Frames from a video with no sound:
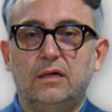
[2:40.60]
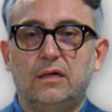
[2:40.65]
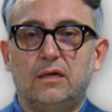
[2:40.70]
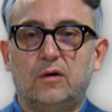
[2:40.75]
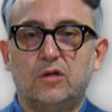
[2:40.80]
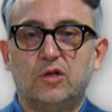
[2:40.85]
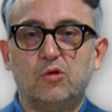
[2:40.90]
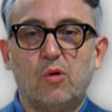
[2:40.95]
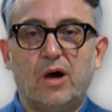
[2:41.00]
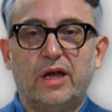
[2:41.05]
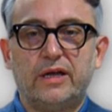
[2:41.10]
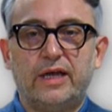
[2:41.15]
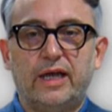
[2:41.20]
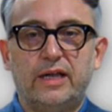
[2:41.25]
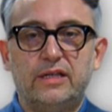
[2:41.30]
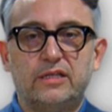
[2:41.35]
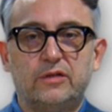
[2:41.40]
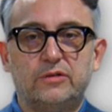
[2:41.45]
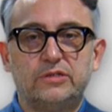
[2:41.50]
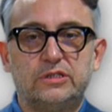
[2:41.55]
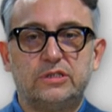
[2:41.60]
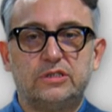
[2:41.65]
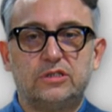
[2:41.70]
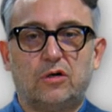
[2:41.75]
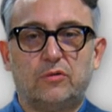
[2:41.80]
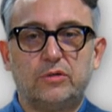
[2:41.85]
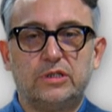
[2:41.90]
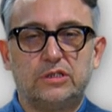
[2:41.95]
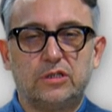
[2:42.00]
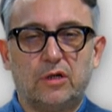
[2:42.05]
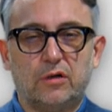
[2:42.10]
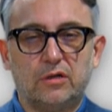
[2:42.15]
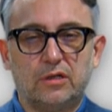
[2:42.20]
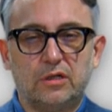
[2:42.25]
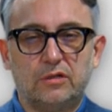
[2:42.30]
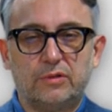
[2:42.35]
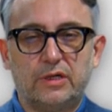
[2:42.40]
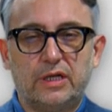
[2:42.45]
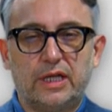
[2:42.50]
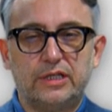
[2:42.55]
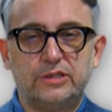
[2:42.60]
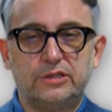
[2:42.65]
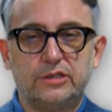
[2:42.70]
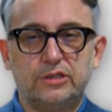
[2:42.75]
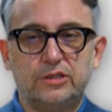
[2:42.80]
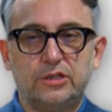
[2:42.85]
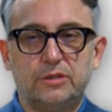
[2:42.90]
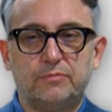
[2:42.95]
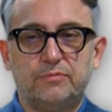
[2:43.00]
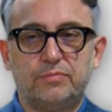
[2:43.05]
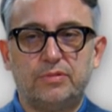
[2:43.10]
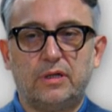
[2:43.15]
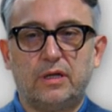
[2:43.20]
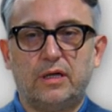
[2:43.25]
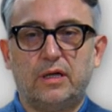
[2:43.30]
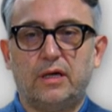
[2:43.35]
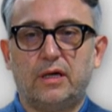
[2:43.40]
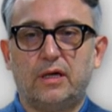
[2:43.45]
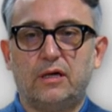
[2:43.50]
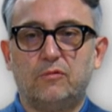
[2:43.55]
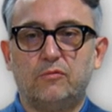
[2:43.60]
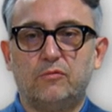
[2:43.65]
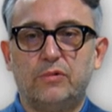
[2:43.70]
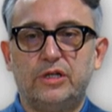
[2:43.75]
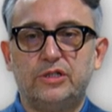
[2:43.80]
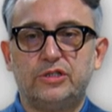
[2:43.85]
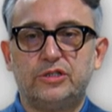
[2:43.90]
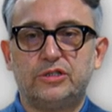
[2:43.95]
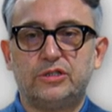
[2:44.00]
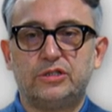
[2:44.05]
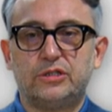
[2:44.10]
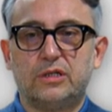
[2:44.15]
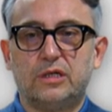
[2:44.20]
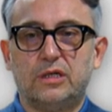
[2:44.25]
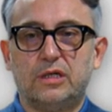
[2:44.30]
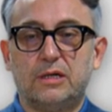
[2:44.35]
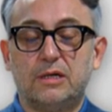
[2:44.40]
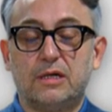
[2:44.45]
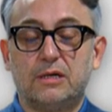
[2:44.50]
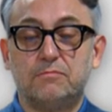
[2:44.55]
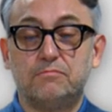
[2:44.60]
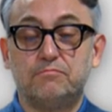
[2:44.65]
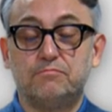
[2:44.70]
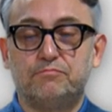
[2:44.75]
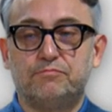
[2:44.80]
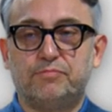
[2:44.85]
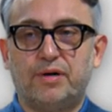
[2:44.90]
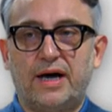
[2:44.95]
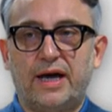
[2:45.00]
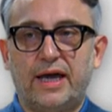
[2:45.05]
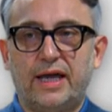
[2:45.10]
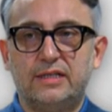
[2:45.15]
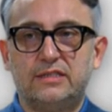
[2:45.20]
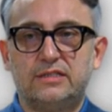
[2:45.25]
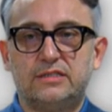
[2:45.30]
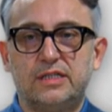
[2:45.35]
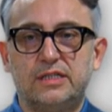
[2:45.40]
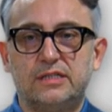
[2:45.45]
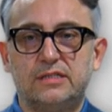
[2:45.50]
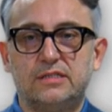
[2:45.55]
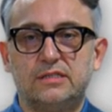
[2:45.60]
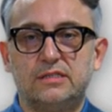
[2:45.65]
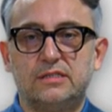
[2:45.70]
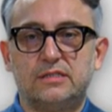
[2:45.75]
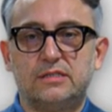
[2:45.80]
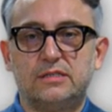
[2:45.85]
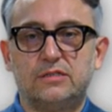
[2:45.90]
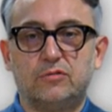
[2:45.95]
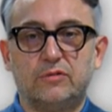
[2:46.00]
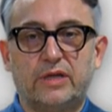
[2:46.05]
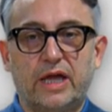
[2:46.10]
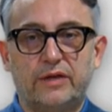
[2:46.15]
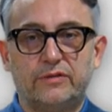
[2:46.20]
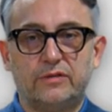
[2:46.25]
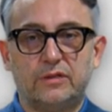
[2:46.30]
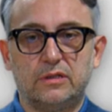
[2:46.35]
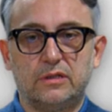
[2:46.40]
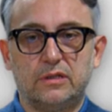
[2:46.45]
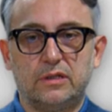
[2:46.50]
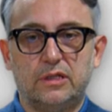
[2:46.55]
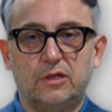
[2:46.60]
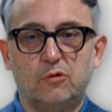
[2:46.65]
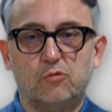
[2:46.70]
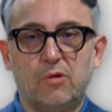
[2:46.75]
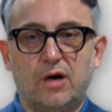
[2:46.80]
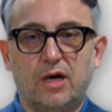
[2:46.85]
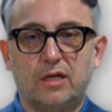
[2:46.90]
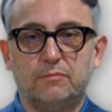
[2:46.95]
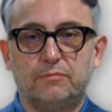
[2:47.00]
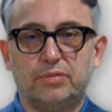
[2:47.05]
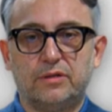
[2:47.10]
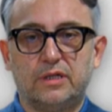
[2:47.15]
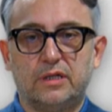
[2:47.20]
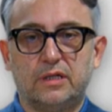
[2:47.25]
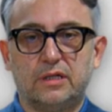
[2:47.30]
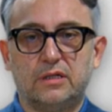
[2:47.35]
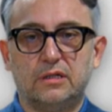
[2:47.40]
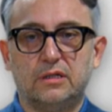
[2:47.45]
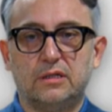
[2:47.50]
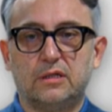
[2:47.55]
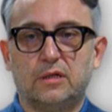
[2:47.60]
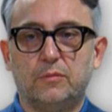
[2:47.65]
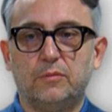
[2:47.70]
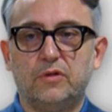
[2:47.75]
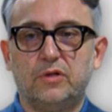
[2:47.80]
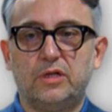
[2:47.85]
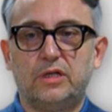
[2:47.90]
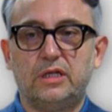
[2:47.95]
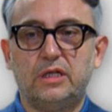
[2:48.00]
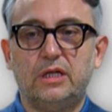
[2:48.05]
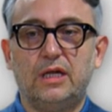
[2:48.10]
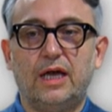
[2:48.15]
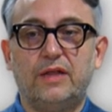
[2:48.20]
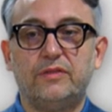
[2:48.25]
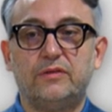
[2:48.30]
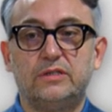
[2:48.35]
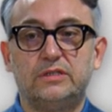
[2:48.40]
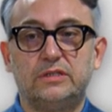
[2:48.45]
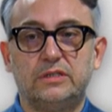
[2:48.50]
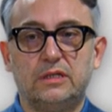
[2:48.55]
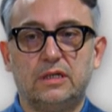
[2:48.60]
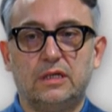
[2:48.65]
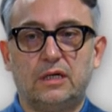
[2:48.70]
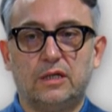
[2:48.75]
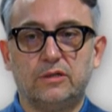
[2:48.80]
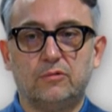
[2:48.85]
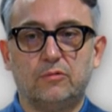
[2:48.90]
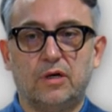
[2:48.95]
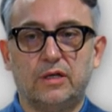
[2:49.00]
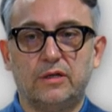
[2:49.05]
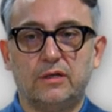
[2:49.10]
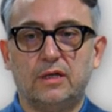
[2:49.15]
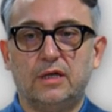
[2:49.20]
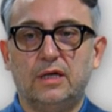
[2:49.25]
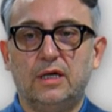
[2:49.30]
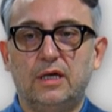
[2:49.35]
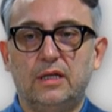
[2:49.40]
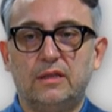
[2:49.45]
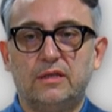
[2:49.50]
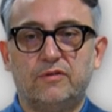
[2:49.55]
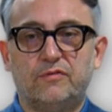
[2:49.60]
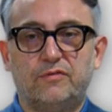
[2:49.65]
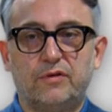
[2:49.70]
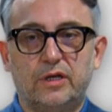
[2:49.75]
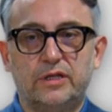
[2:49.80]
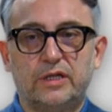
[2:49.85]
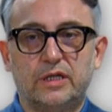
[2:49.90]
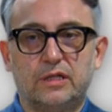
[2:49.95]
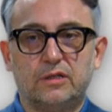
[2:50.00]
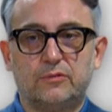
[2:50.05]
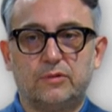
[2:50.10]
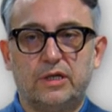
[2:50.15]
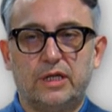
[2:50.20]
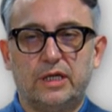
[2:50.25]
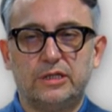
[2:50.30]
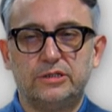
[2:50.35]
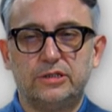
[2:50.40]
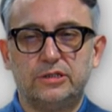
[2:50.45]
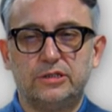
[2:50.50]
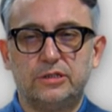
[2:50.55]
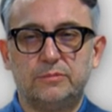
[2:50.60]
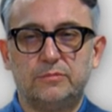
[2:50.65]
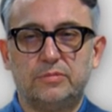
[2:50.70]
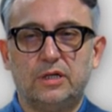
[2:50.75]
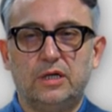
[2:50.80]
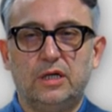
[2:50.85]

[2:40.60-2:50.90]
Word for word: on the one hand, there's this horizontal relationship uh, which uh, binds citizens together in a one political community, and there's the other one, the vertical relationship,